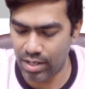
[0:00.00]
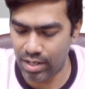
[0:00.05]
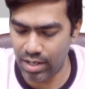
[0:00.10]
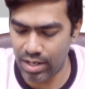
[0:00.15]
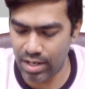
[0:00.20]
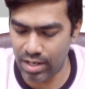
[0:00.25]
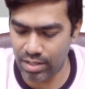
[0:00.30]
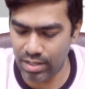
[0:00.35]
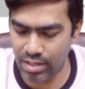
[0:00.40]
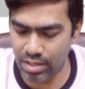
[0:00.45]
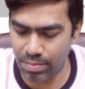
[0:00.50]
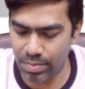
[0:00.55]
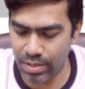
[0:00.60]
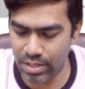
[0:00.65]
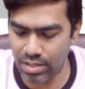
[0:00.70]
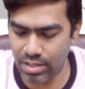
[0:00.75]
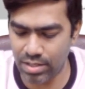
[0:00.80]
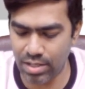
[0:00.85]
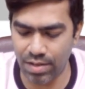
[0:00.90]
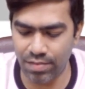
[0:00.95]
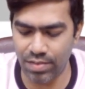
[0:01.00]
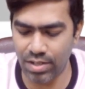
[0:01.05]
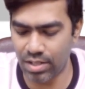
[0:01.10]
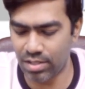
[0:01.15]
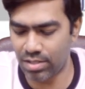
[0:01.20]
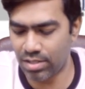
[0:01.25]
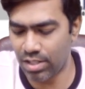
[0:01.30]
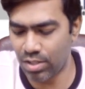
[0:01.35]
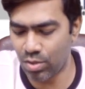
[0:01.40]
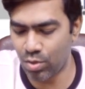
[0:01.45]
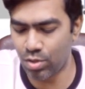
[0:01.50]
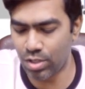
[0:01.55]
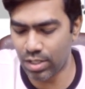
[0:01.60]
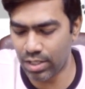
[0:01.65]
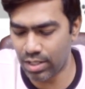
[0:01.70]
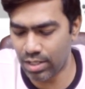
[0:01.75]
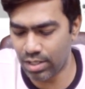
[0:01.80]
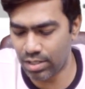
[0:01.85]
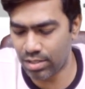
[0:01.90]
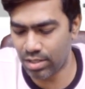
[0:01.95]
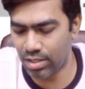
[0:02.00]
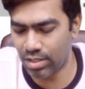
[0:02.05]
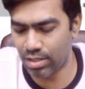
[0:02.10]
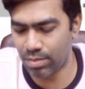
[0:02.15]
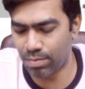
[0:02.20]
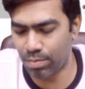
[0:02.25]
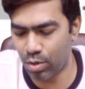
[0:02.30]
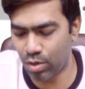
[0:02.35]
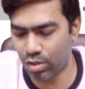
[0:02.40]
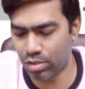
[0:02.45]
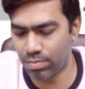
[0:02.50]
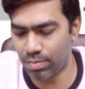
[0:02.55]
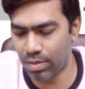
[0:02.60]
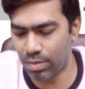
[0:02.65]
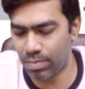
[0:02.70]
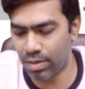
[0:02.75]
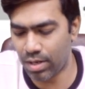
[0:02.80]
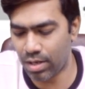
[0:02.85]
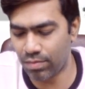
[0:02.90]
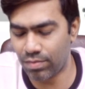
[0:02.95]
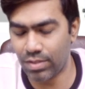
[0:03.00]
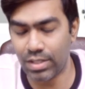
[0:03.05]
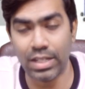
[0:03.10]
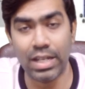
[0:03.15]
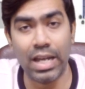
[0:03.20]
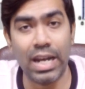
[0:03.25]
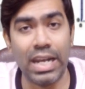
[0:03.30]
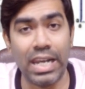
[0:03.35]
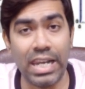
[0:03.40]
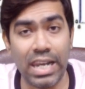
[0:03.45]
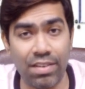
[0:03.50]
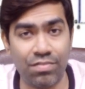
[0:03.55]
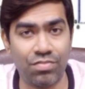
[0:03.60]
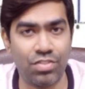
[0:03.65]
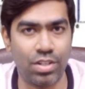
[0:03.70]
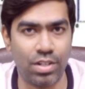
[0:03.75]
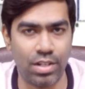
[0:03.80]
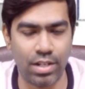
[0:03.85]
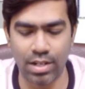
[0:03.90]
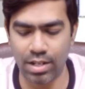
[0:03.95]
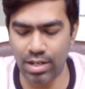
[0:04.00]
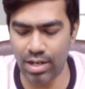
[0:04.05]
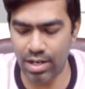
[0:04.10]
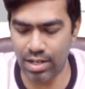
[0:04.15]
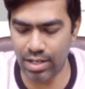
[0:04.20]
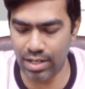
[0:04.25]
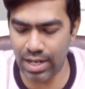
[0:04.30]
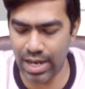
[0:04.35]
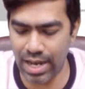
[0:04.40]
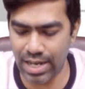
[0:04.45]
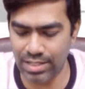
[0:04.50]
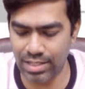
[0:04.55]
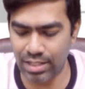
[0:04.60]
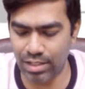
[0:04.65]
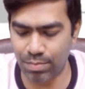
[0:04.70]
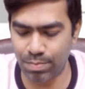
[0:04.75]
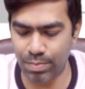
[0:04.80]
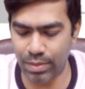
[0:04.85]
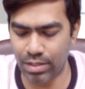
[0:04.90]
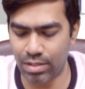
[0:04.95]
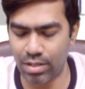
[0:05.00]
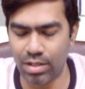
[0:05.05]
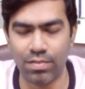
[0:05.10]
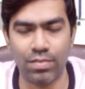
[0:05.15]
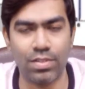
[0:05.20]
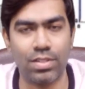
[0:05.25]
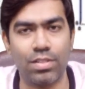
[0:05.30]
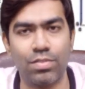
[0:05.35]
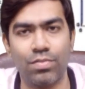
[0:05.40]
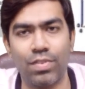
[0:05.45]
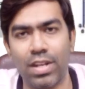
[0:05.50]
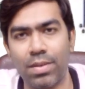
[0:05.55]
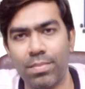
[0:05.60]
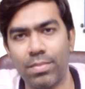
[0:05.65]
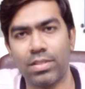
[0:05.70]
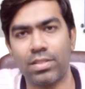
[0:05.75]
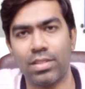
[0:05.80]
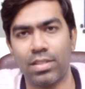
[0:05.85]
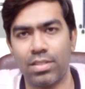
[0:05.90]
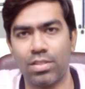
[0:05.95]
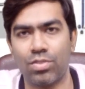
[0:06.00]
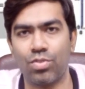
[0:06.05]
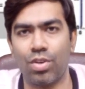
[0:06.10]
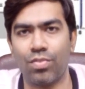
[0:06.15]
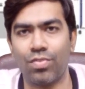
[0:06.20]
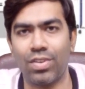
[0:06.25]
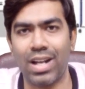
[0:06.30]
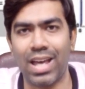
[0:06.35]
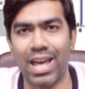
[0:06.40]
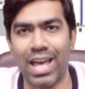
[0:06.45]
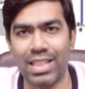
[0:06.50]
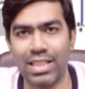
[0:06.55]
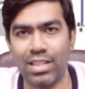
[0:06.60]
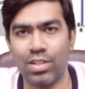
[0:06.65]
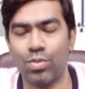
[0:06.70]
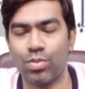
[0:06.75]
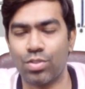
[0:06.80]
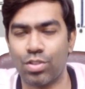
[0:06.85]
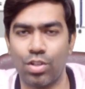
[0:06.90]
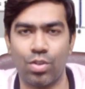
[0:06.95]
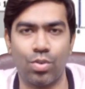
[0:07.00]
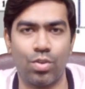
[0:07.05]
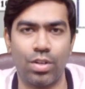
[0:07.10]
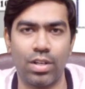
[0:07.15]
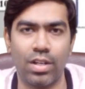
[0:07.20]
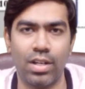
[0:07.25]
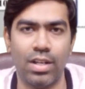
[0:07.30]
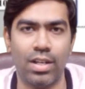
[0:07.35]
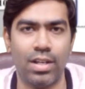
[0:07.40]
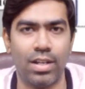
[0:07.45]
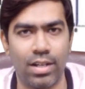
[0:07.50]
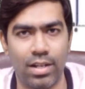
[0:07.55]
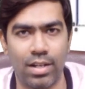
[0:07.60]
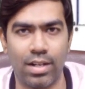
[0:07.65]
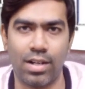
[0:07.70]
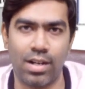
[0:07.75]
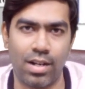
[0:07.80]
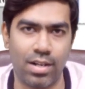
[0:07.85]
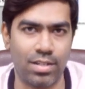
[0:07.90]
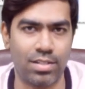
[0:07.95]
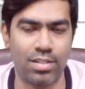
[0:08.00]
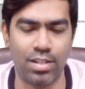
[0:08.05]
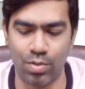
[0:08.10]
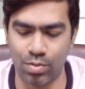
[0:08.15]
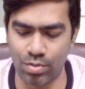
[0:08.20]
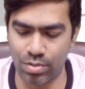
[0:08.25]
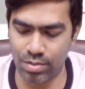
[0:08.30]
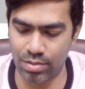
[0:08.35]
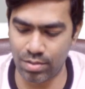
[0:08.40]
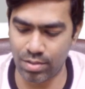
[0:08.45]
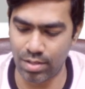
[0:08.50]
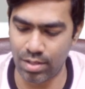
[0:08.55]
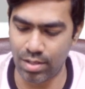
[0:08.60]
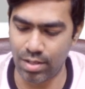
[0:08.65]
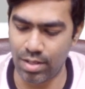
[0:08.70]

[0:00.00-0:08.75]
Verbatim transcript: clear that the patient is having a stenotic lesion in the proximal part of the left renal artery as expected, which is very much suggestive of an atherosclerotic renal artery stenosis.